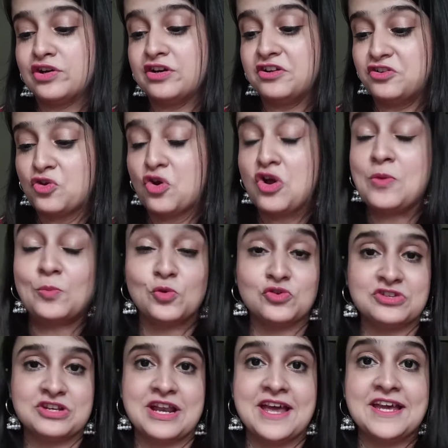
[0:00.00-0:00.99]
It is
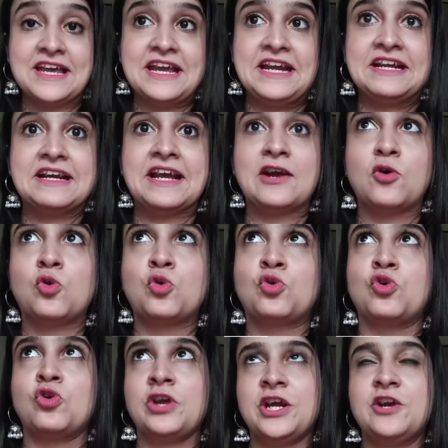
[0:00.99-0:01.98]
almost like eating
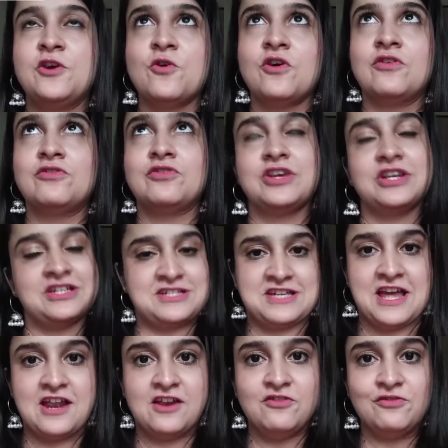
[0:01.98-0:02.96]
cookie dough
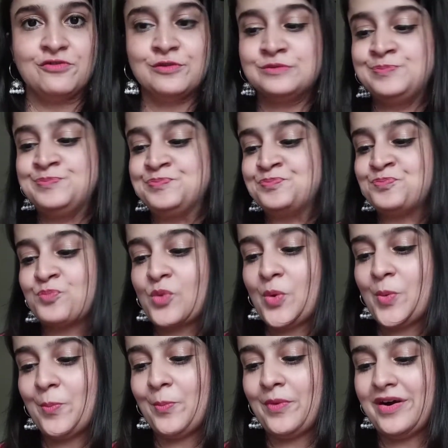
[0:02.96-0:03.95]
itself,
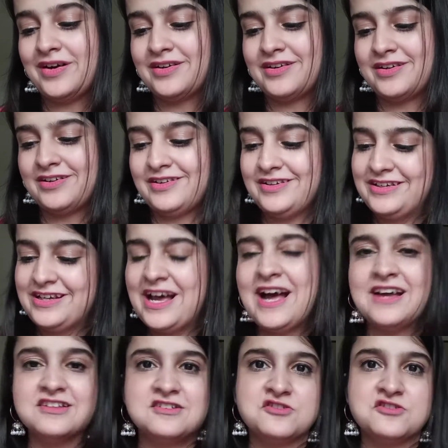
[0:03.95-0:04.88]
but yeah, it's